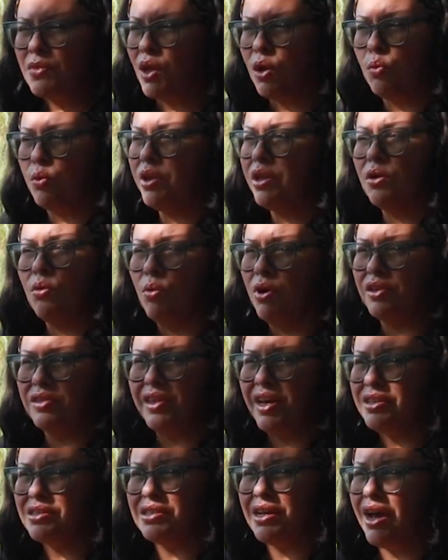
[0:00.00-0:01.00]
We don't want
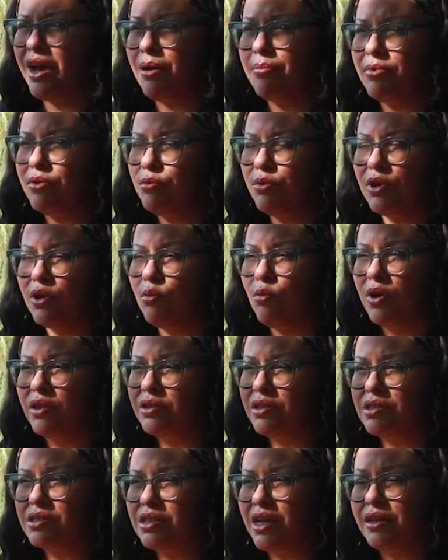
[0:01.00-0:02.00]
that to happen. We don't want
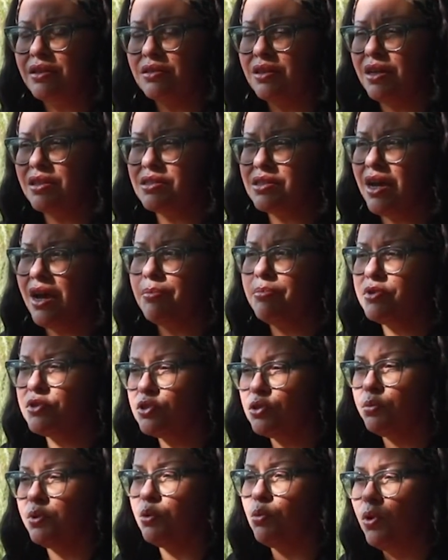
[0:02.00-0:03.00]
things like that to happen.
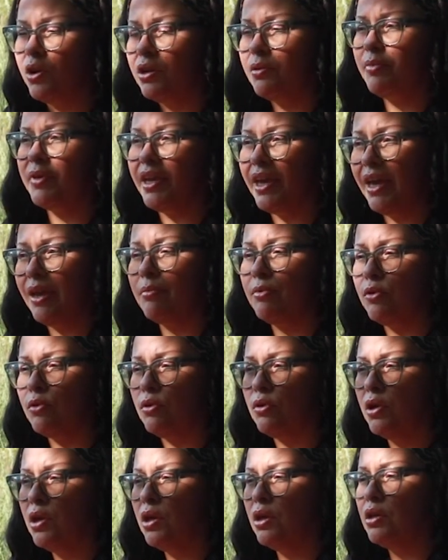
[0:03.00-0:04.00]
So we want to be
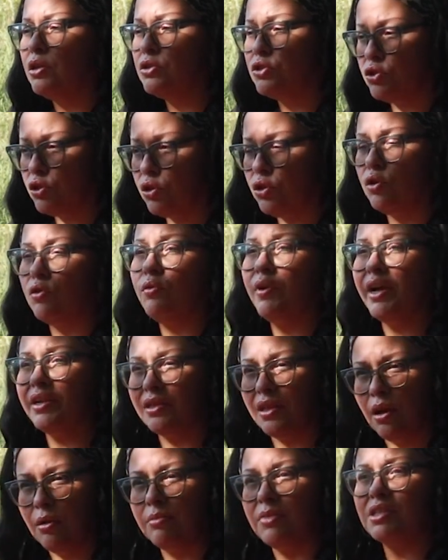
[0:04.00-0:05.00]
able to
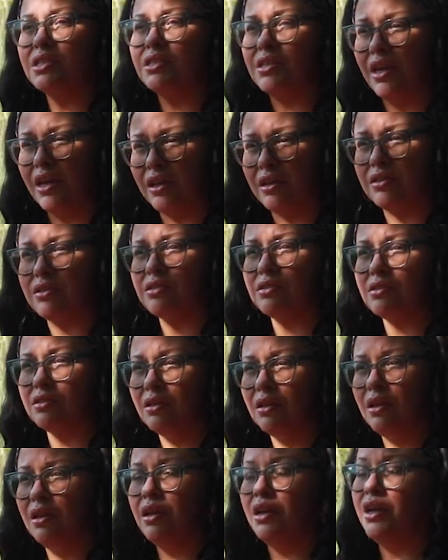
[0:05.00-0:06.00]
correct our mistakes
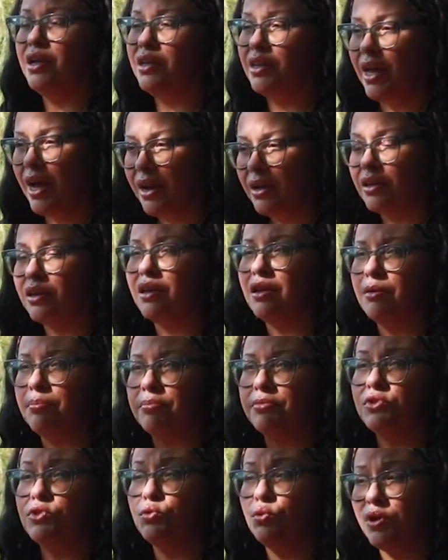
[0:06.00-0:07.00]
and not keep
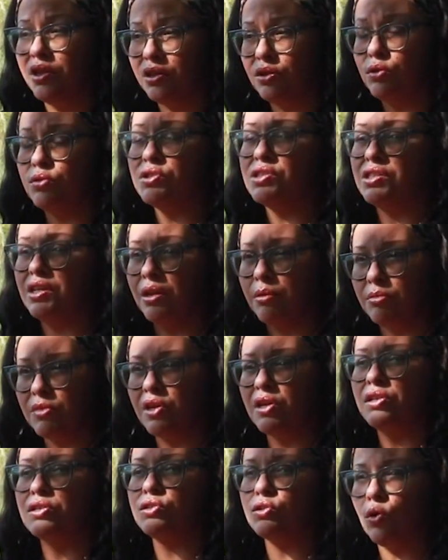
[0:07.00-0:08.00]
doing those same
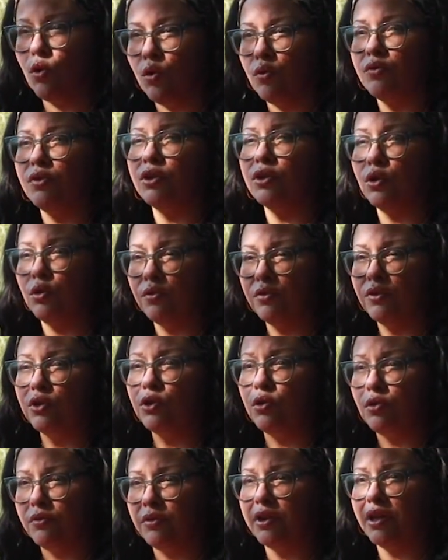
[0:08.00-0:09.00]
things over and over and
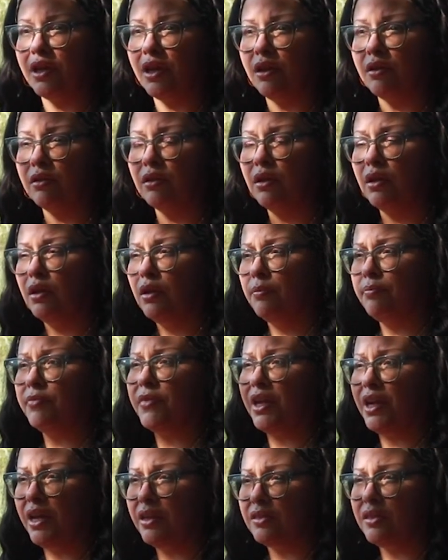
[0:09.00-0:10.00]
over again.
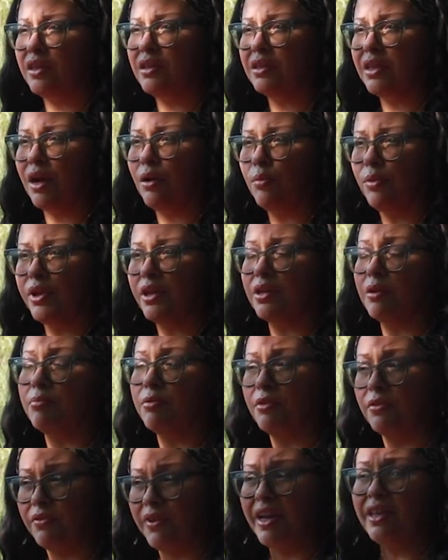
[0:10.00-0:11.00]
And I think that we can
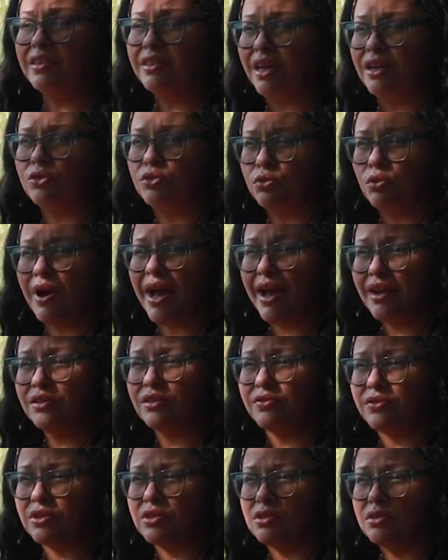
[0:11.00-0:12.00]
prevent that through
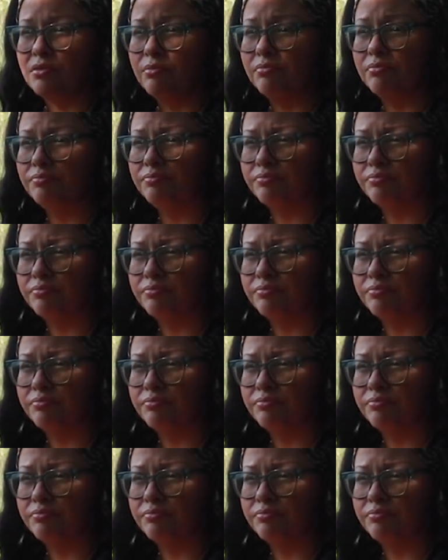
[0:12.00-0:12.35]
activism.